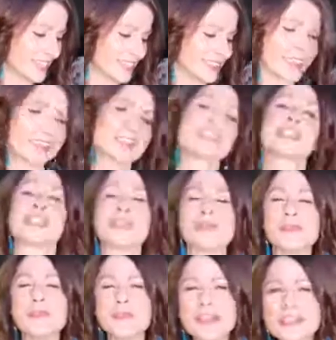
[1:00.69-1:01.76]
because it's like, I
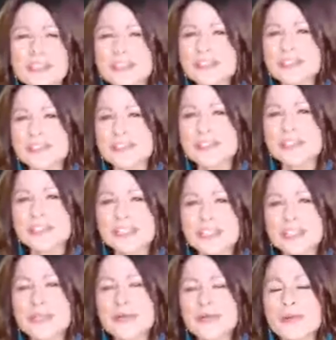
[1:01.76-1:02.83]
wonder
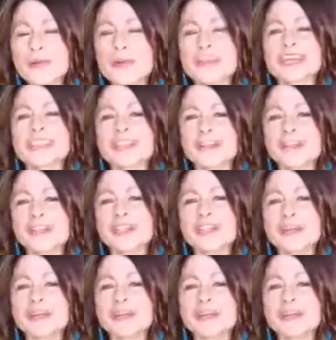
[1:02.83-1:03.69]
what we are